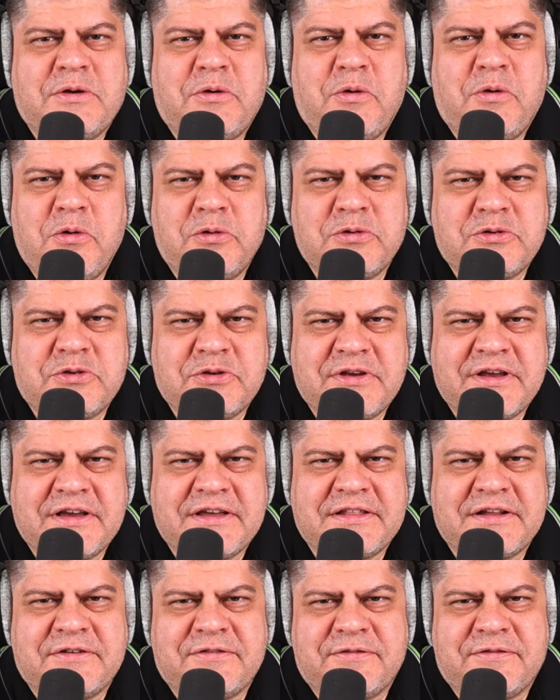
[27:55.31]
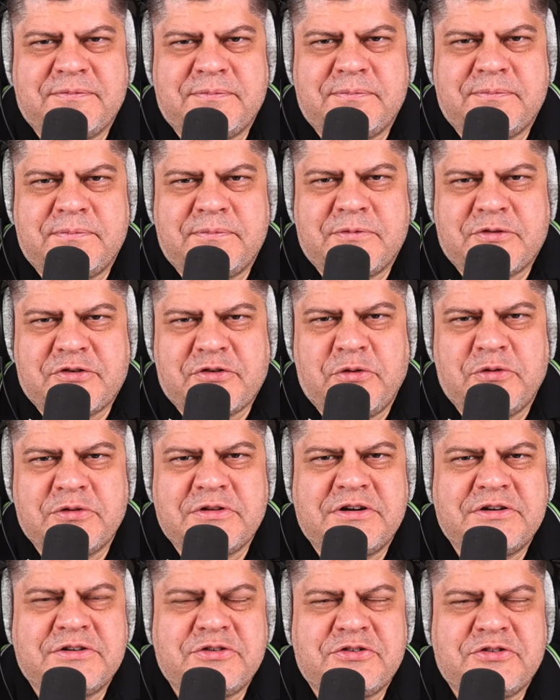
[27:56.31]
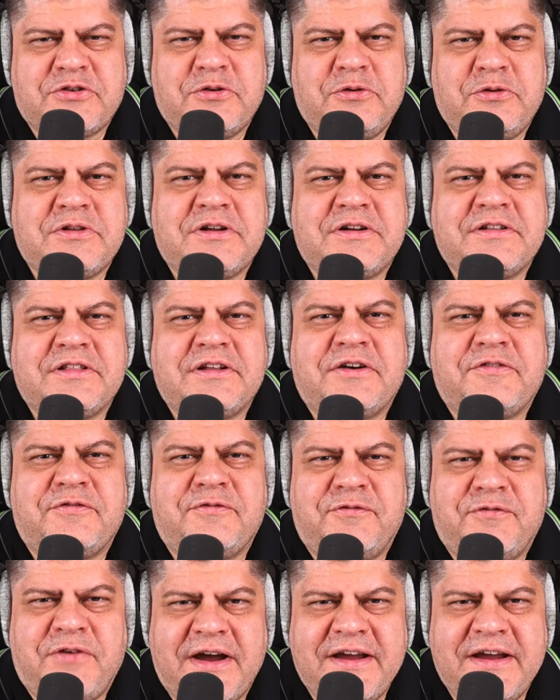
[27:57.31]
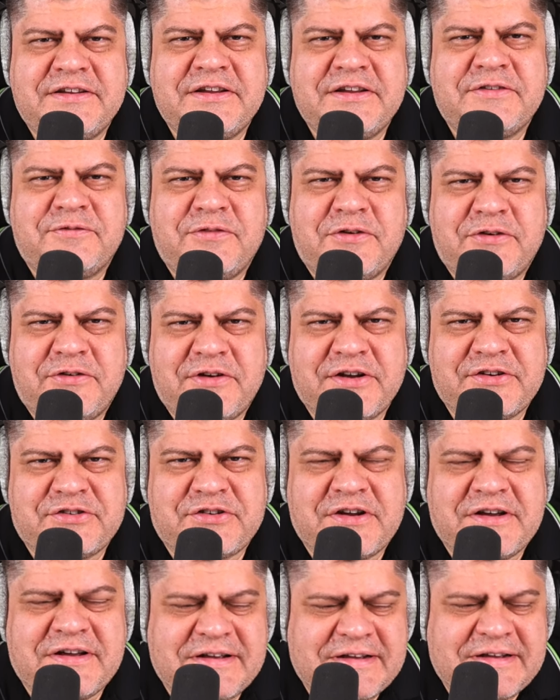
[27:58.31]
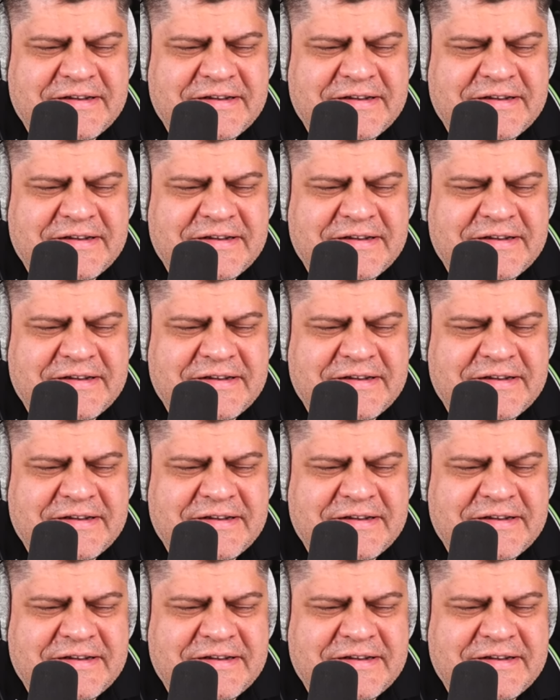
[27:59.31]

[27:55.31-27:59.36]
All together, shoulder to shoulder, they're fighting for Russia.